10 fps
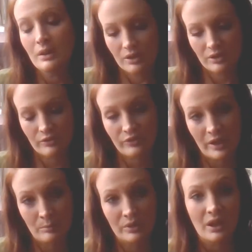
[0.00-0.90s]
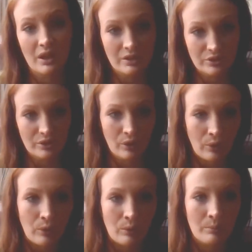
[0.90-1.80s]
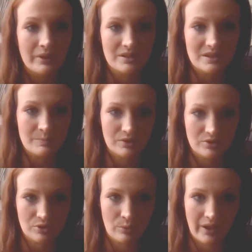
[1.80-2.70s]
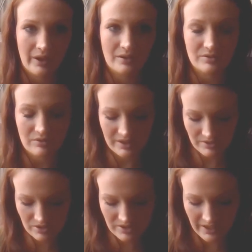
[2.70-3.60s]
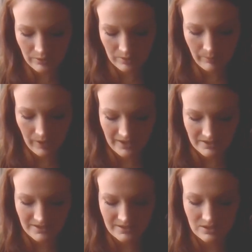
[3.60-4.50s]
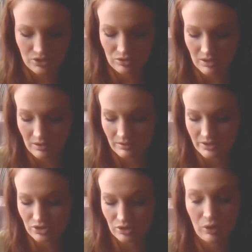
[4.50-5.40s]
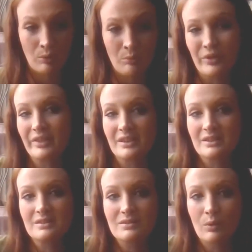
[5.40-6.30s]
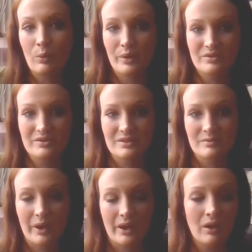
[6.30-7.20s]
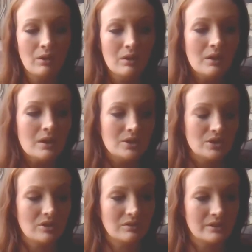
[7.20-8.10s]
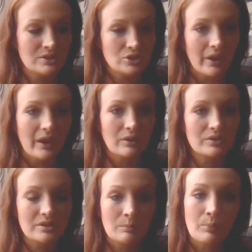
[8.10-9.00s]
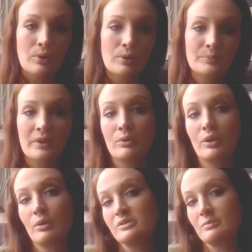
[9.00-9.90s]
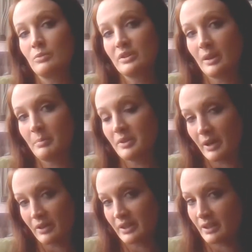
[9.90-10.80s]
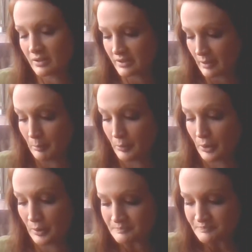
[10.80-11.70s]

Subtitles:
your family, and your home in a spiritual way. So these are sacred practices. You can cleanse your home with these oils as well. You can cleanse your outer temple, and we'll go into more depth about the inner temple.